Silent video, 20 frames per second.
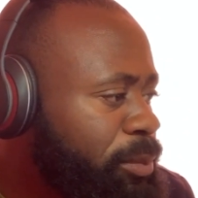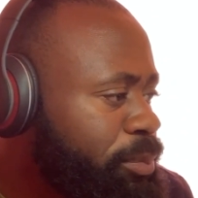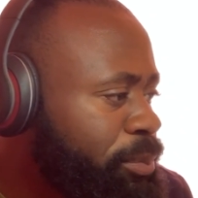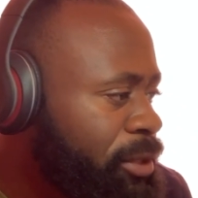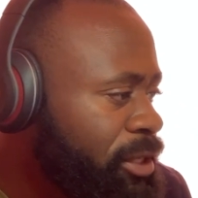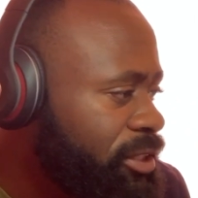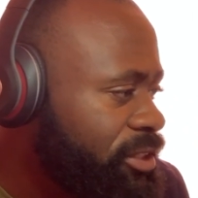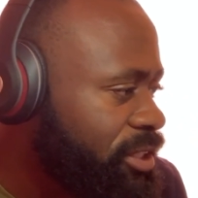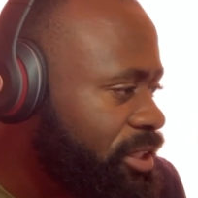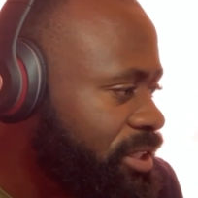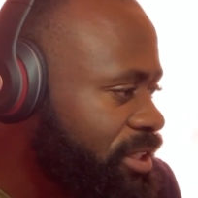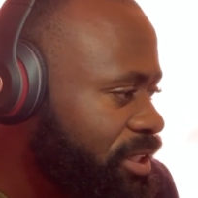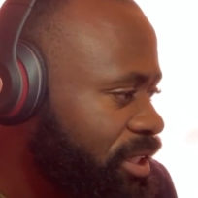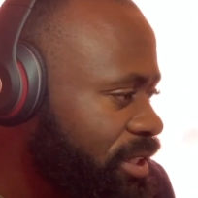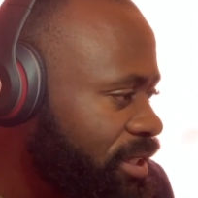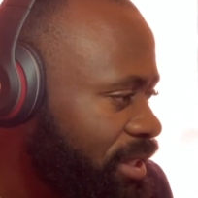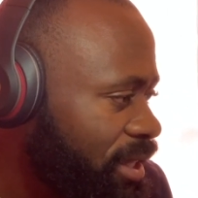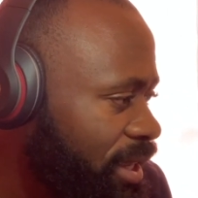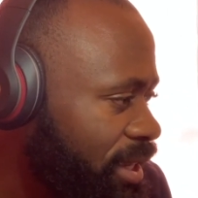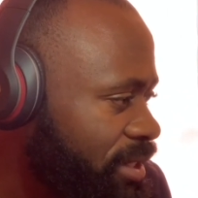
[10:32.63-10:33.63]

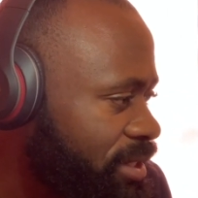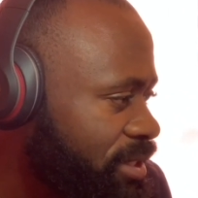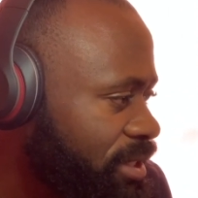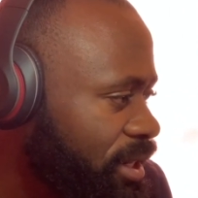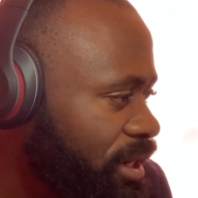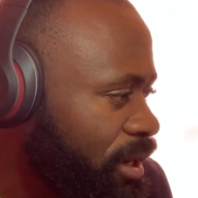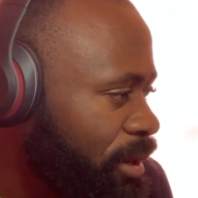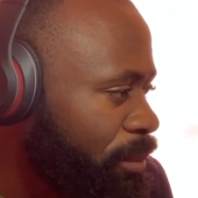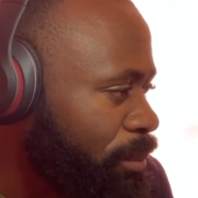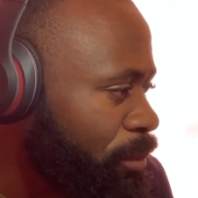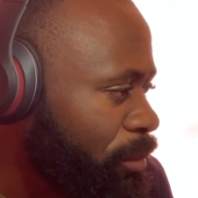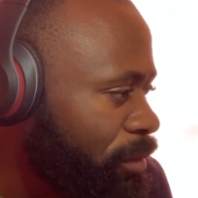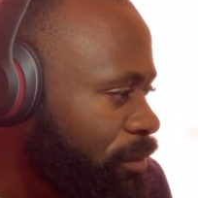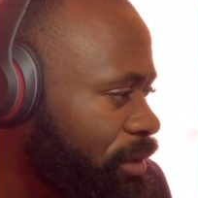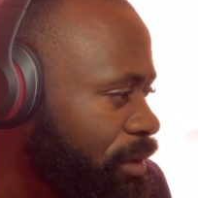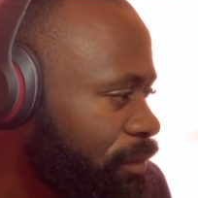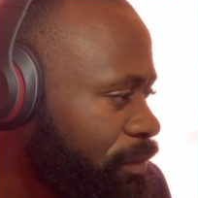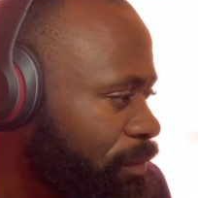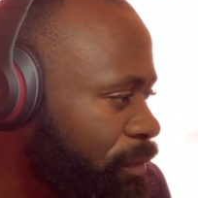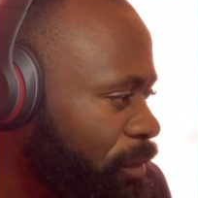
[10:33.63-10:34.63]
projection that
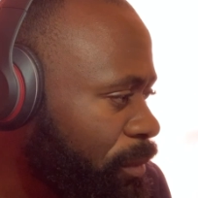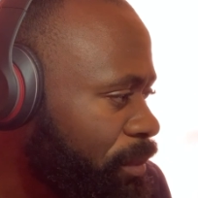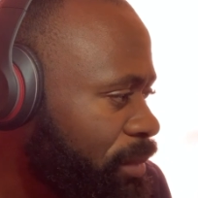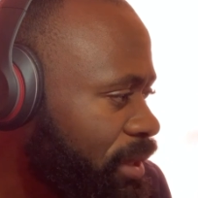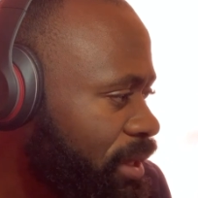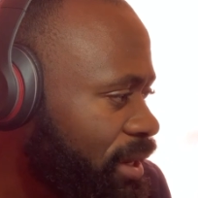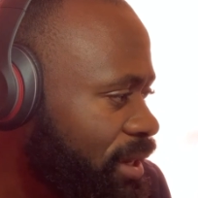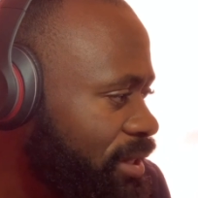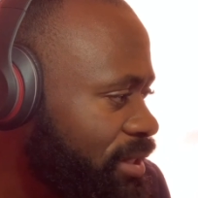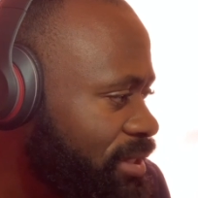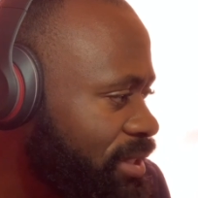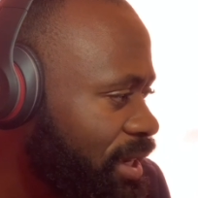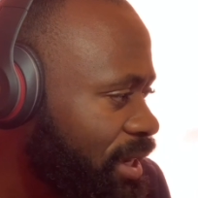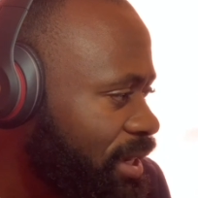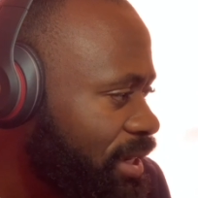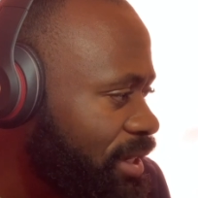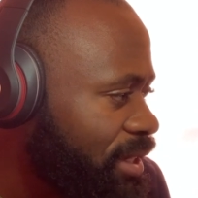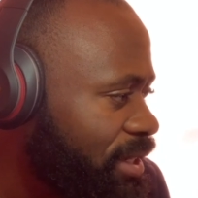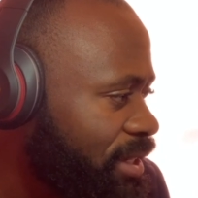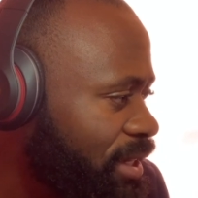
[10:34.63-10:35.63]
moving from the
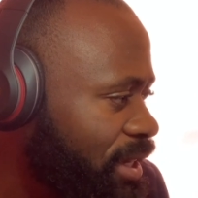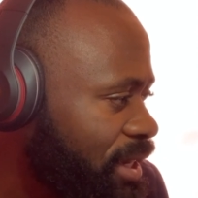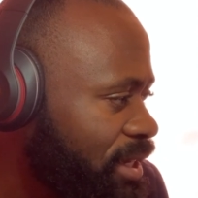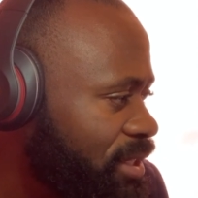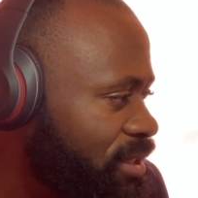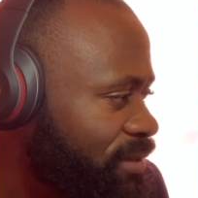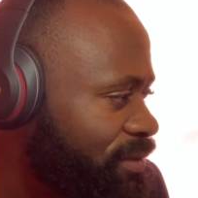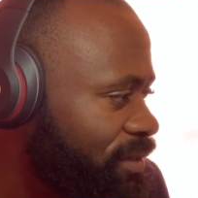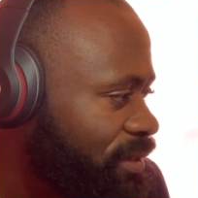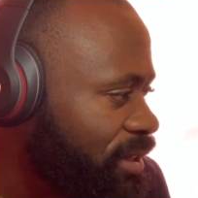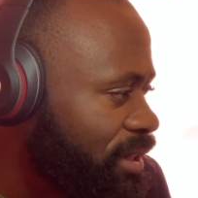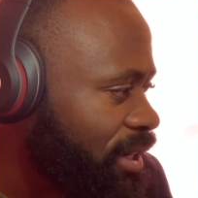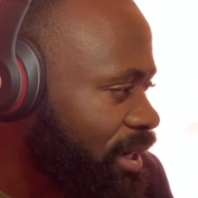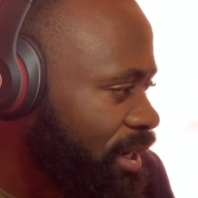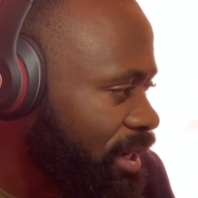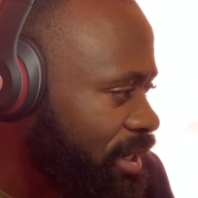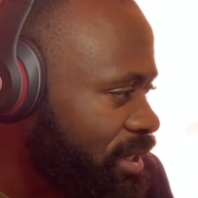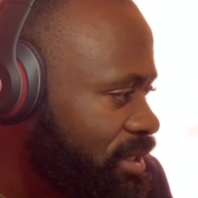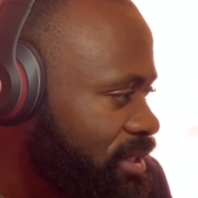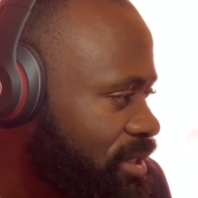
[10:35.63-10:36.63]
entirely cage-free
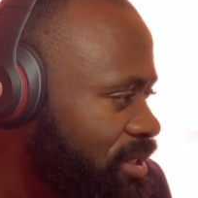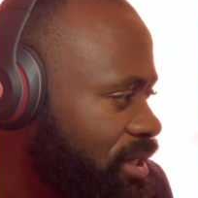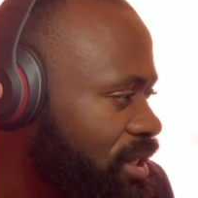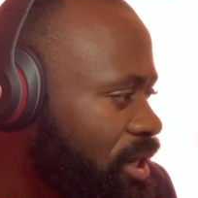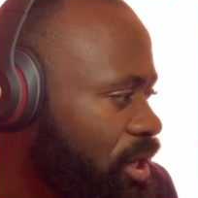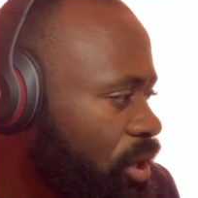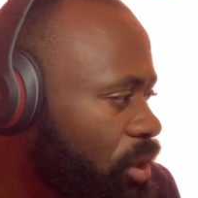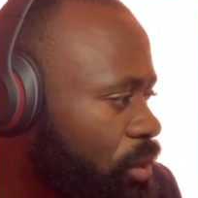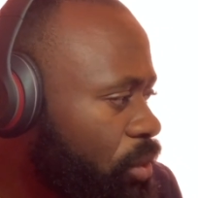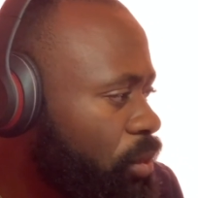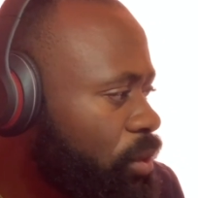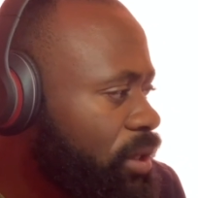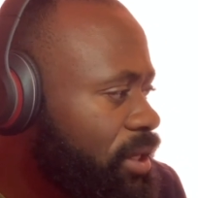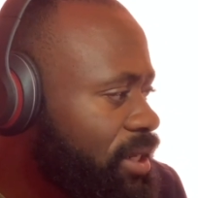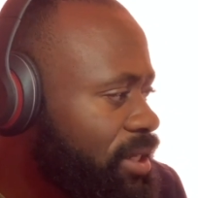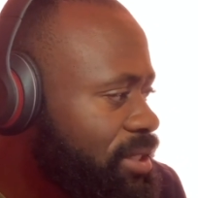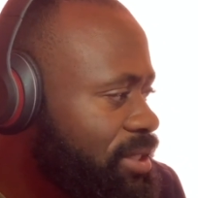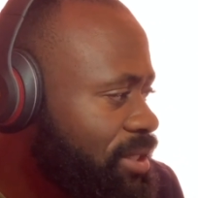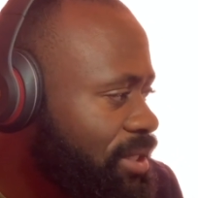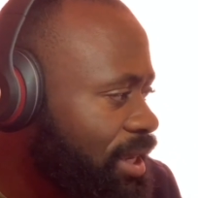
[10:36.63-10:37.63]
range could
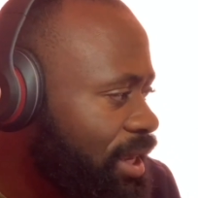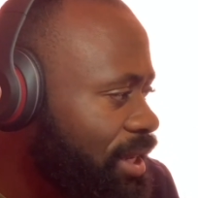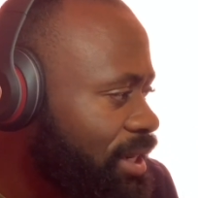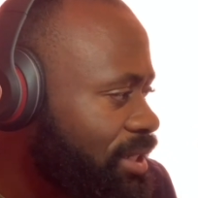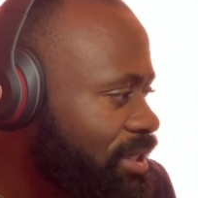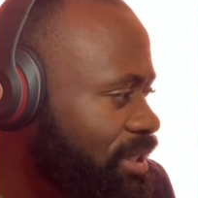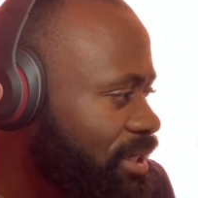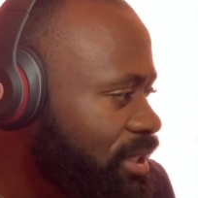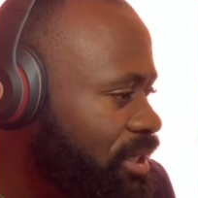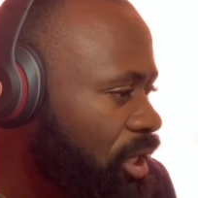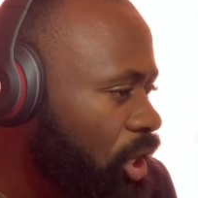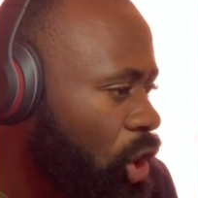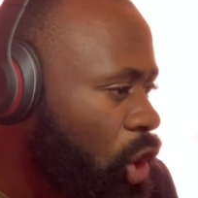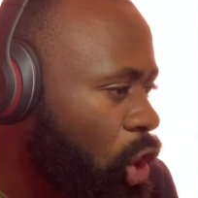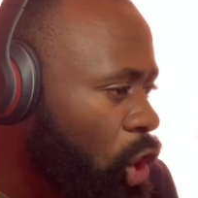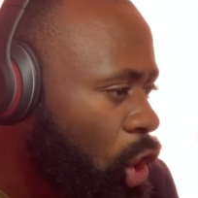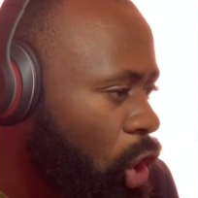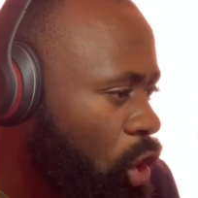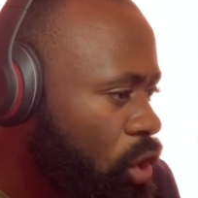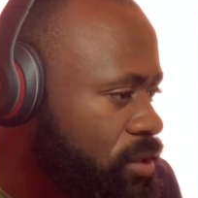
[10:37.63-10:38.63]
result in the
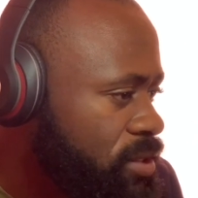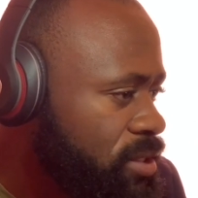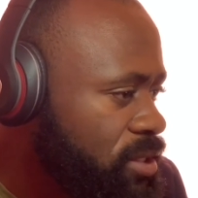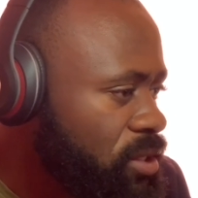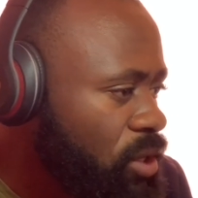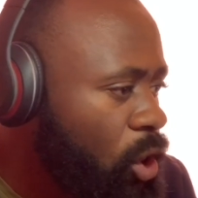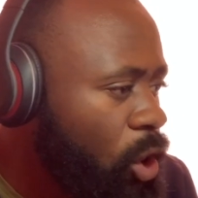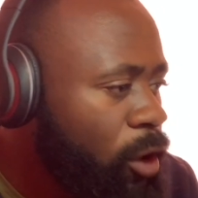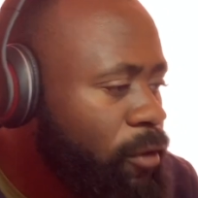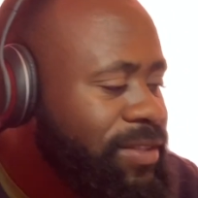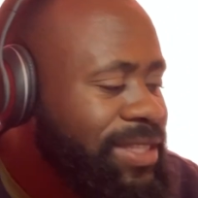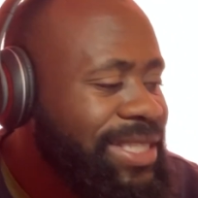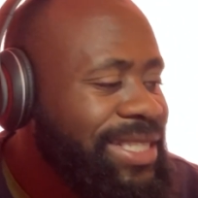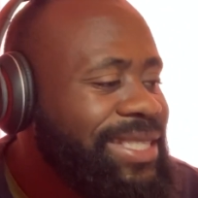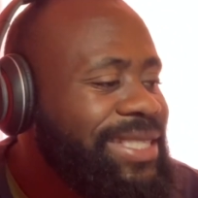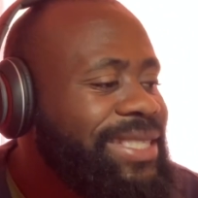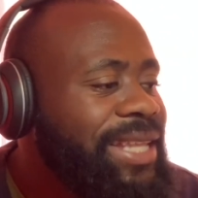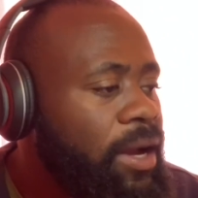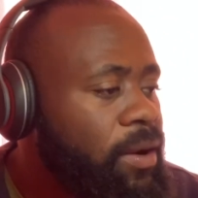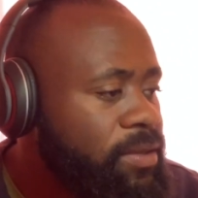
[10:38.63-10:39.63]
loss of
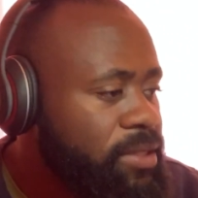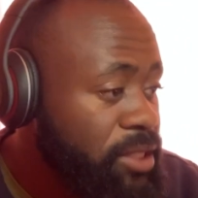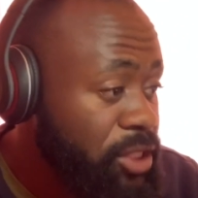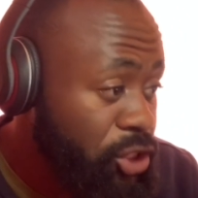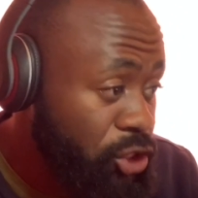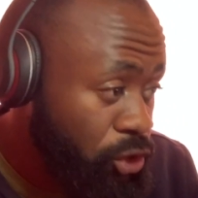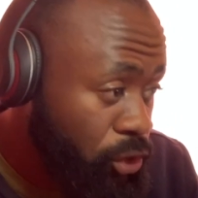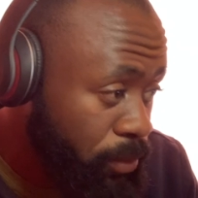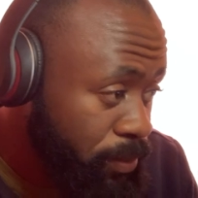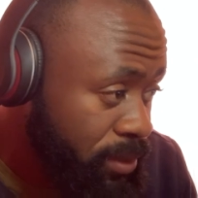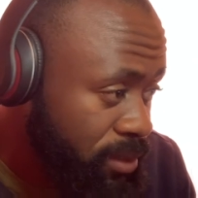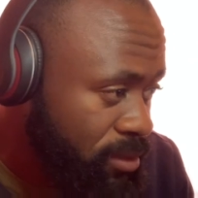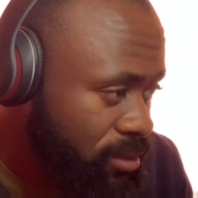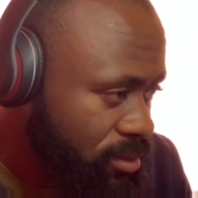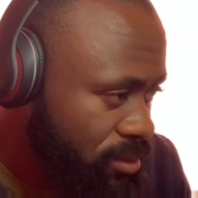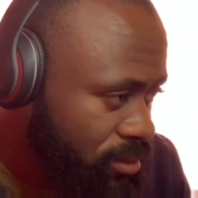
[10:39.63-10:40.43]
6,000 jobs.